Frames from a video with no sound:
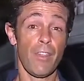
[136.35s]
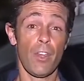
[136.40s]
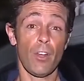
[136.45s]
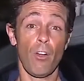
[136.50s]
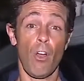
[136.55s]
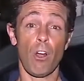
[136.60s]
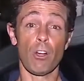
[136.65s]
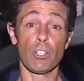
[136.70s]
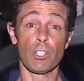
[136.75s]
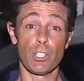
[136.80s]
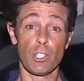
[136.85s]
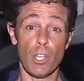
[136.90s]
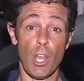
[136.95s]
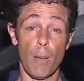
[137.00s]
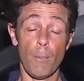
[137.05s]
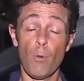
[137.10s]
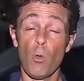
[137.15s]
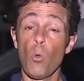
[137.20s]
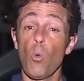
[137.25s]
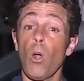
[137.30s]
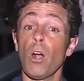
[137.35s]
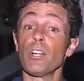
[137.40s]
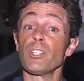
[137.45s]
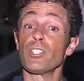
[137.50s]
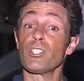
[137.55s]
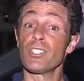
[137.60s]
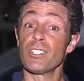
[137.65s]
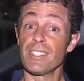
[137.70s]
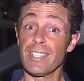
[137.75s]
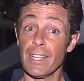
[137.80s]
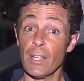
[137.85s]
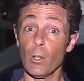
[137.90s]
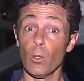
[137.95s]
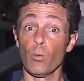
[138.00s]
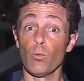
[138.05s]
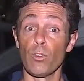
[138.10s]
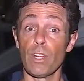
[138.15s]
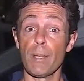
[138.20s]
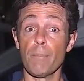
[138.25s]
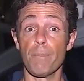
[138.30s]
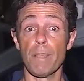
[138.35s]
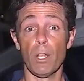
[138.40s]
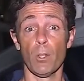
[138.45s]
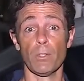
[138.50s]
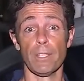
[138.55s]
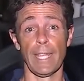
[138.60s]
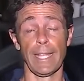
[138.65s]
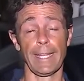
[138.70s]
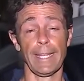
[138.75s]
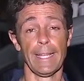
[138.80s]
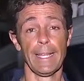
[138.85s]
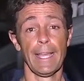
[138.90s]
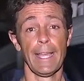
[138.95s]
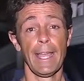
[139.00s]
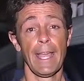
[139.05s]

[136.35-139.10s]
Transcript: there are some who are still rebuilding